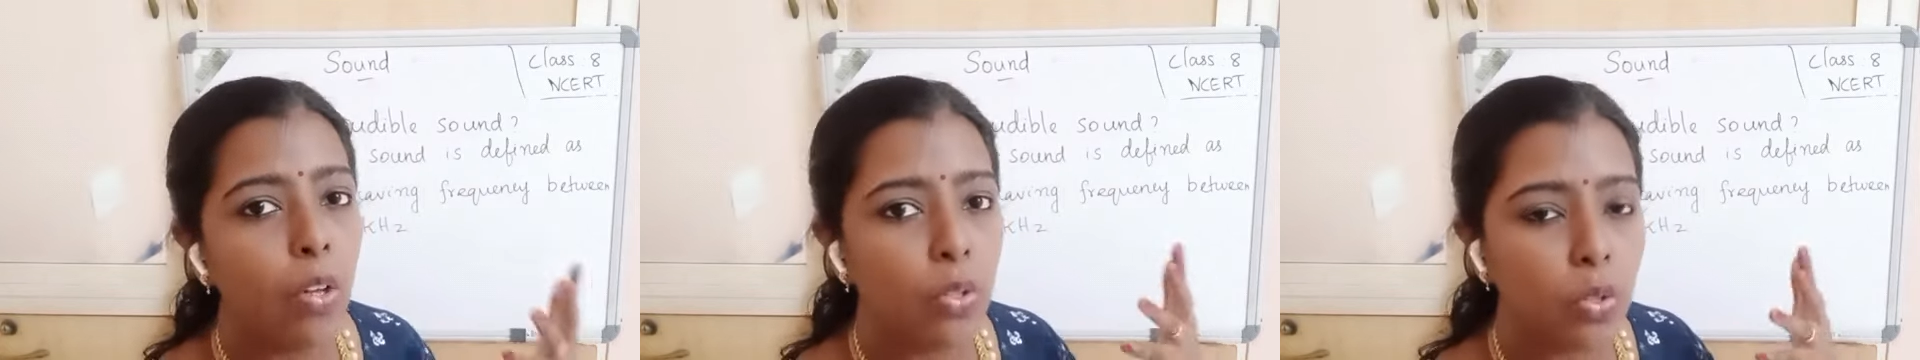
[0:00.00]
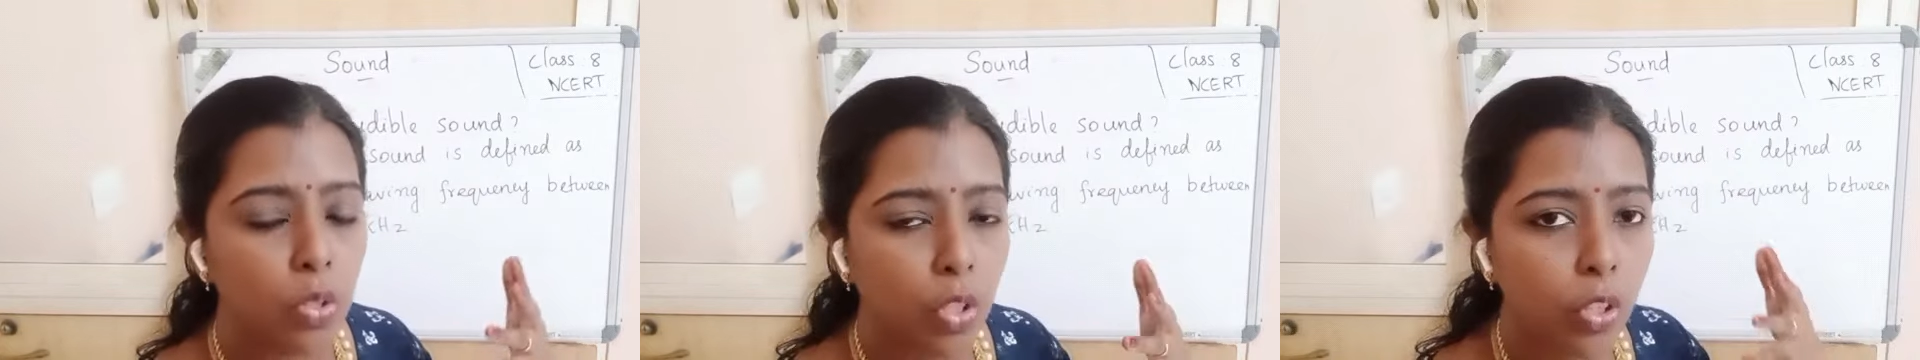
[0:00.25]

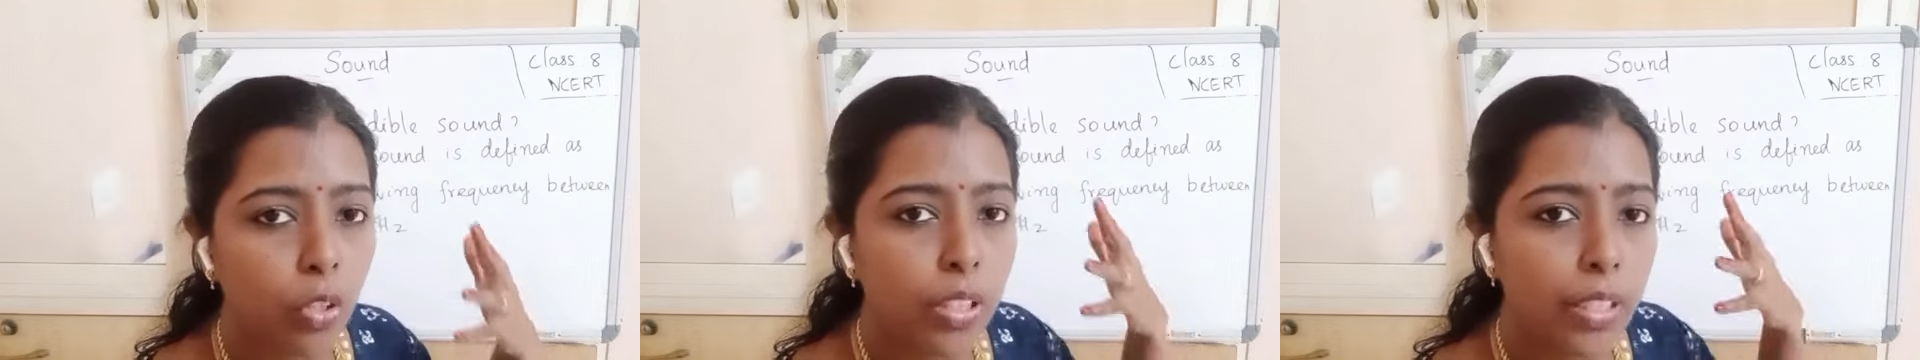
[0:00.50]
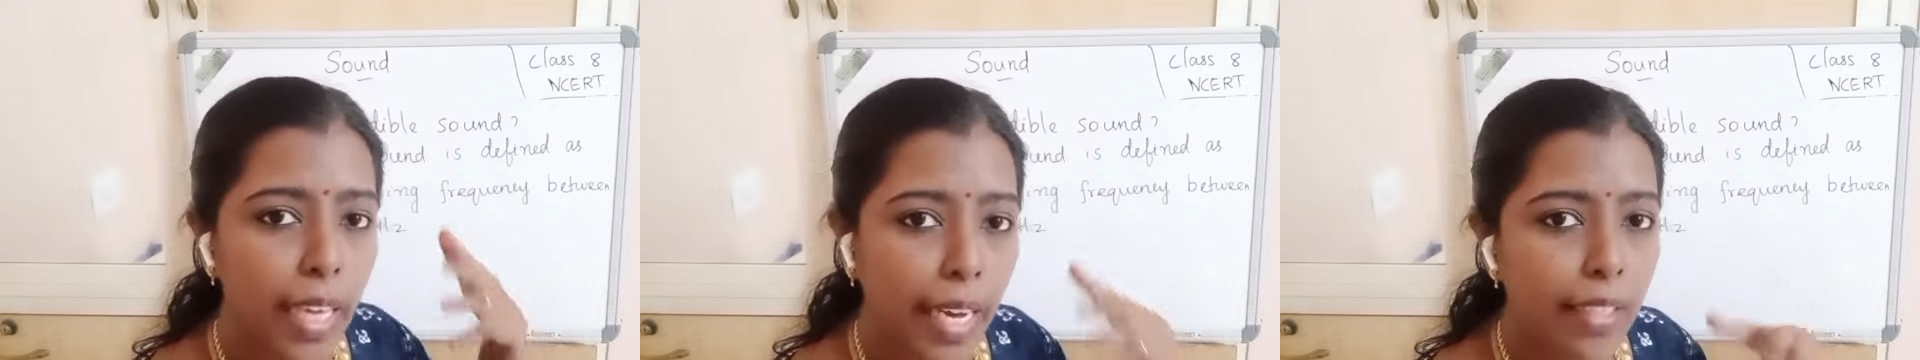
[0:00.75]
So
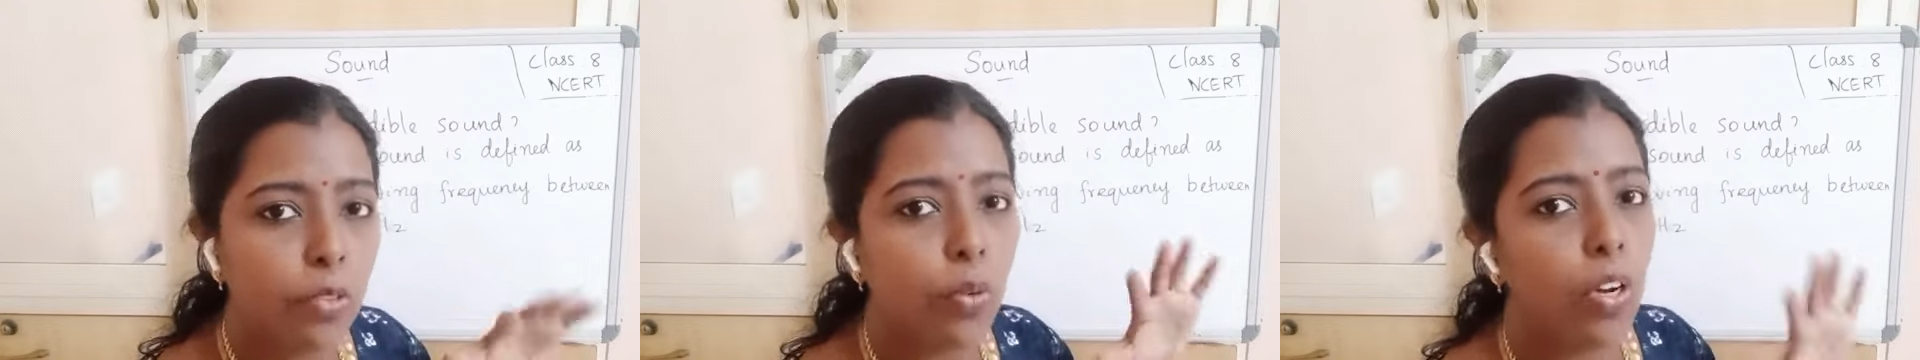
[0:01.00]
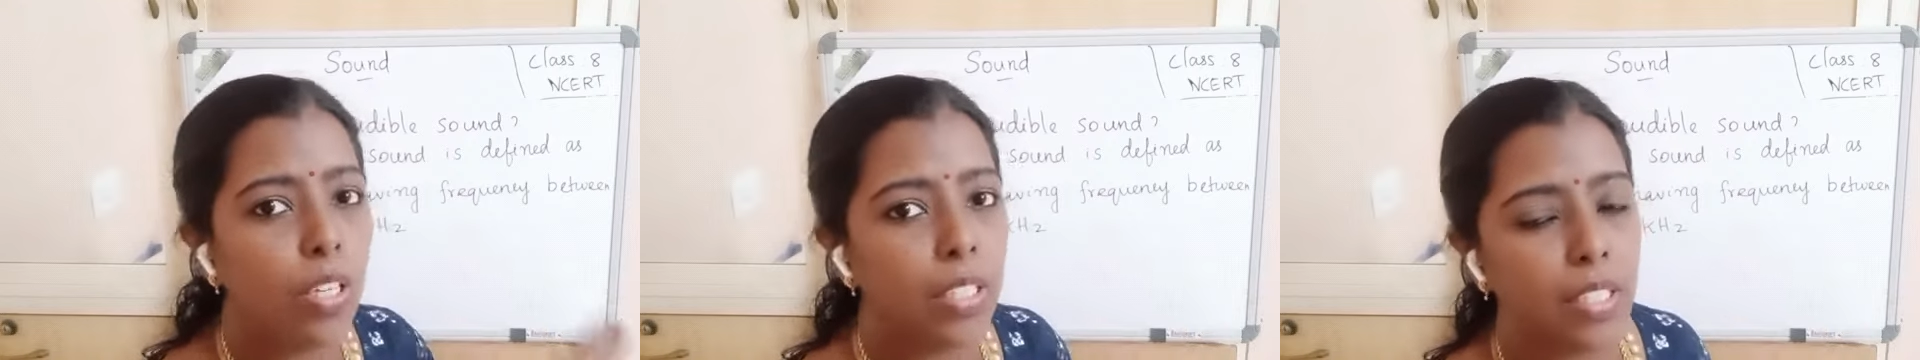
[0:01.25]
that
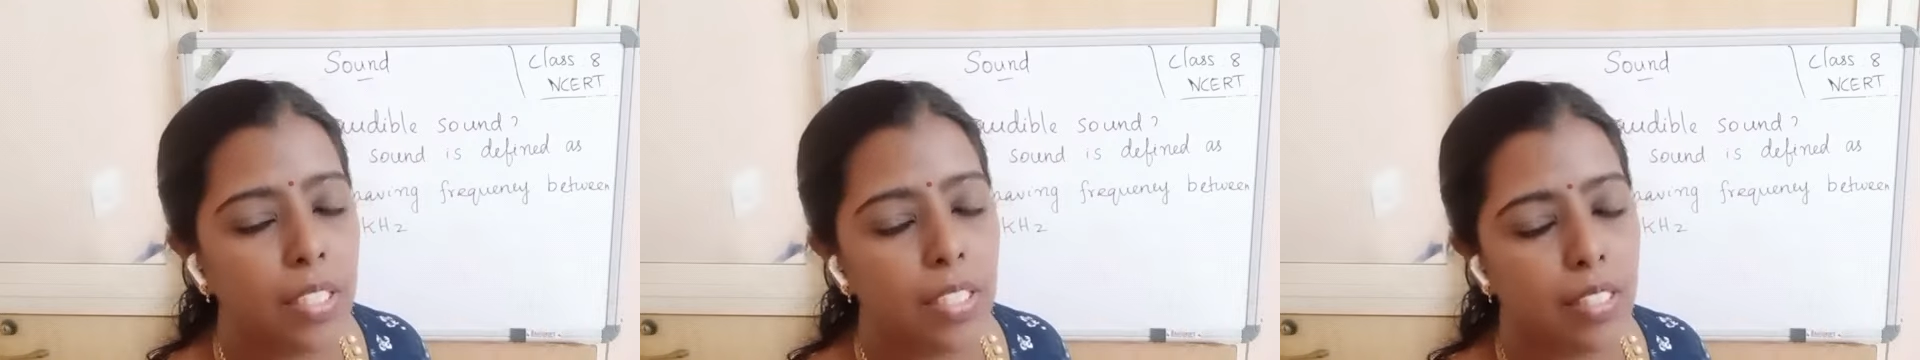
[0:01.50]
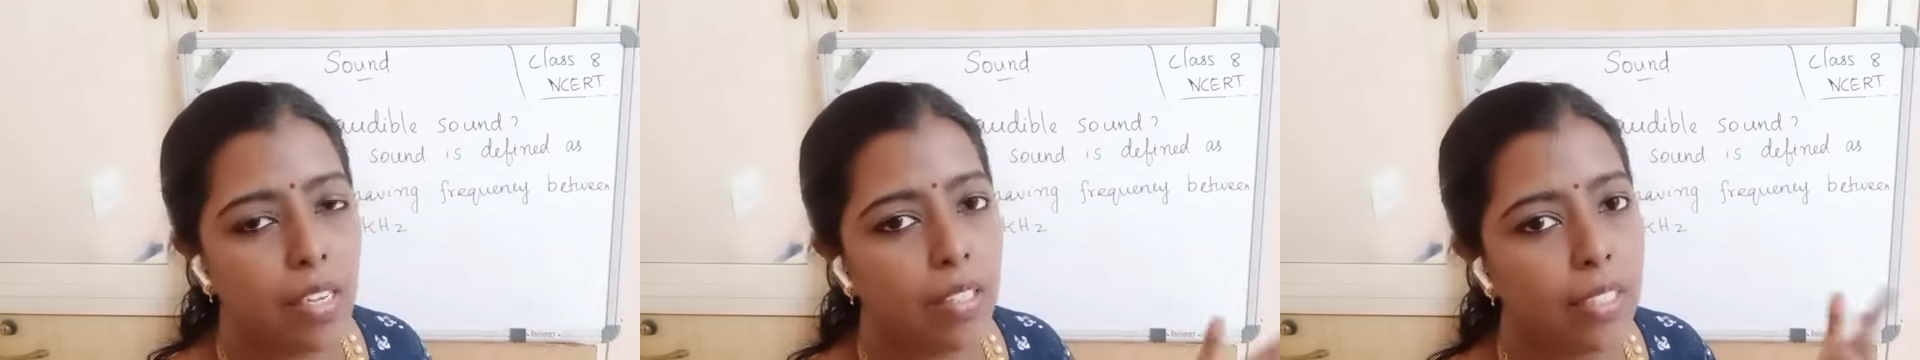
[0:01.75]
voice
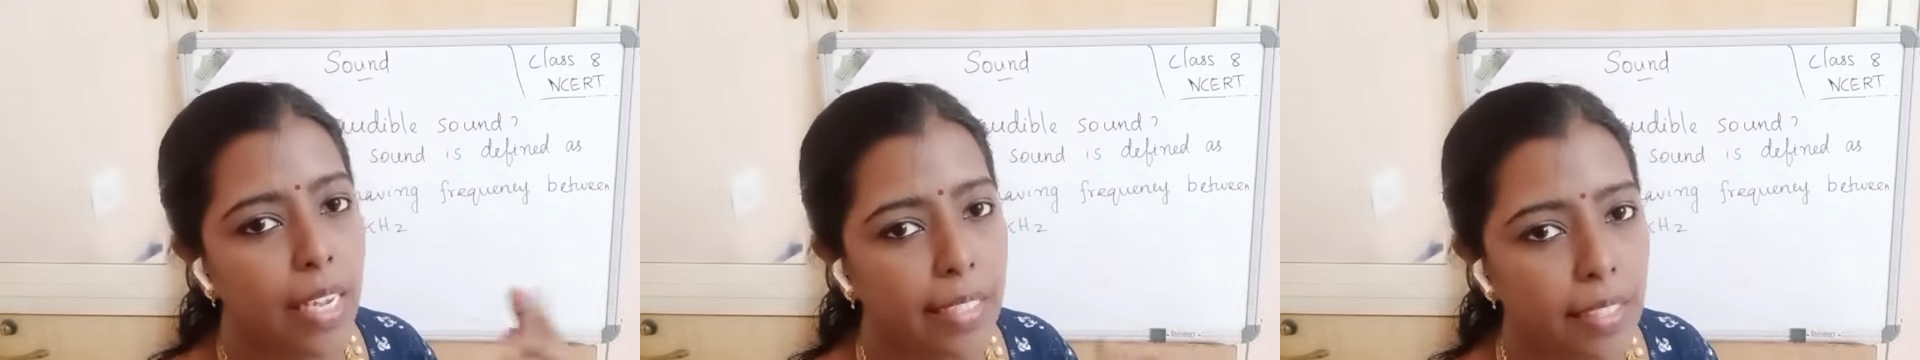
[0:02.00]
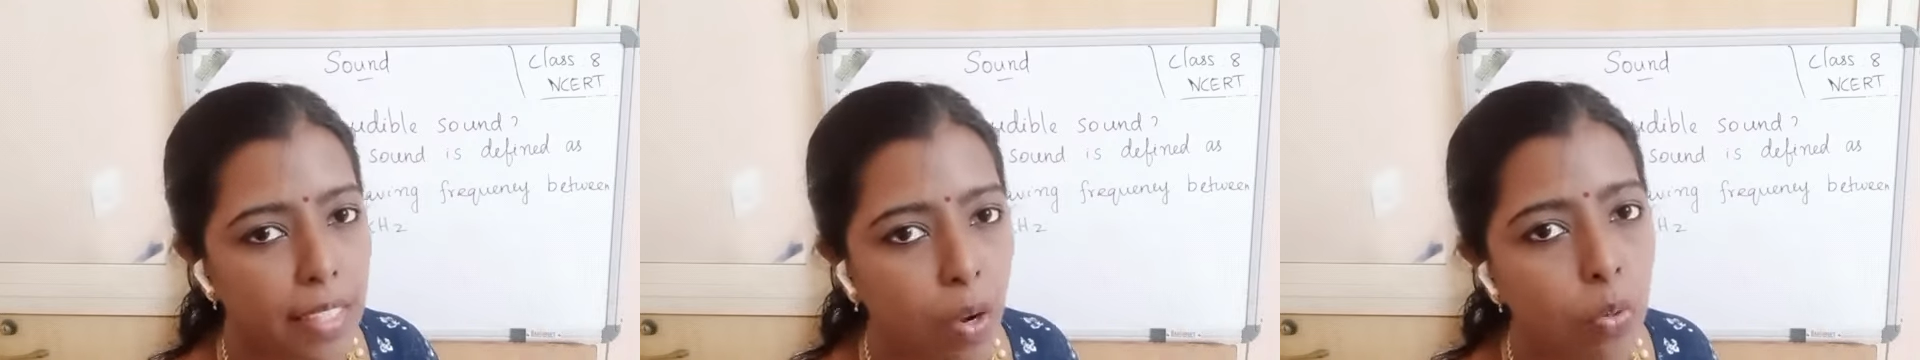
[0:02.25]
is
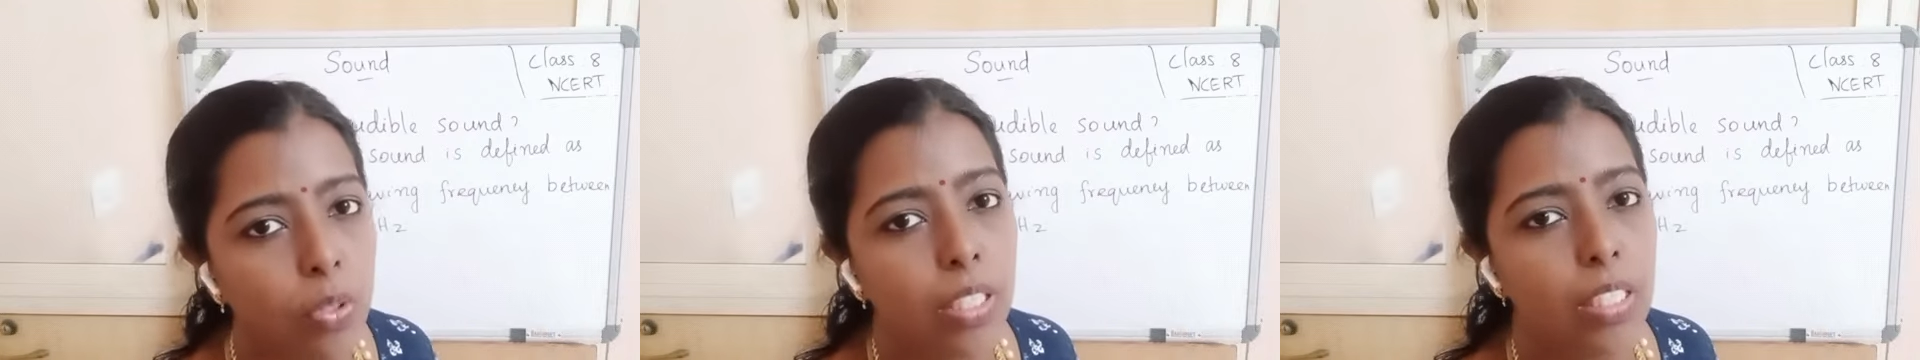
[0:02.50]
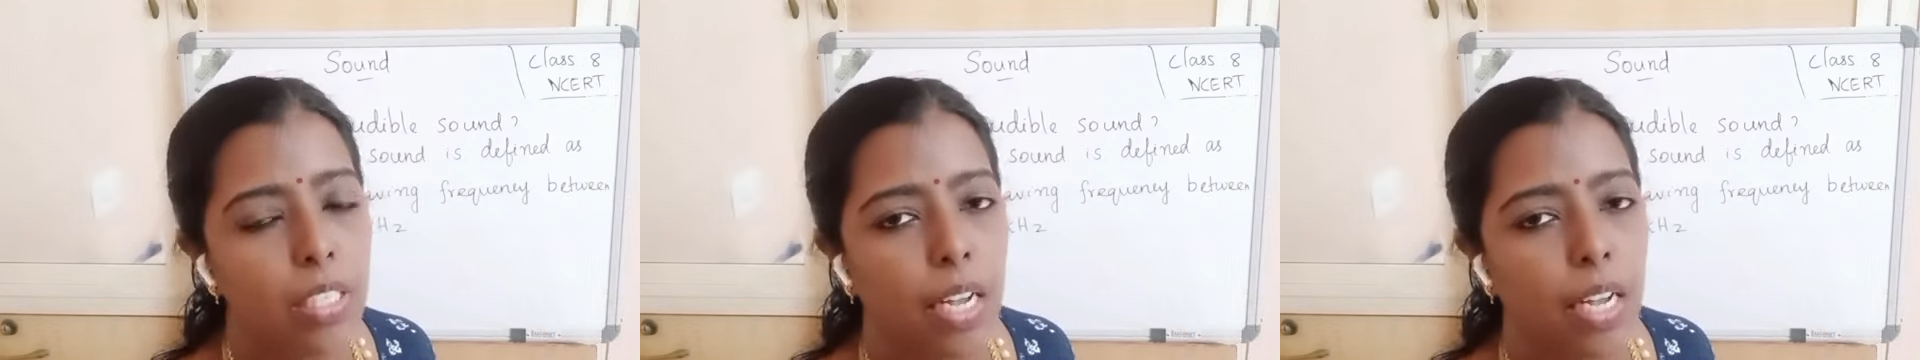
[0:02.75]
that sound is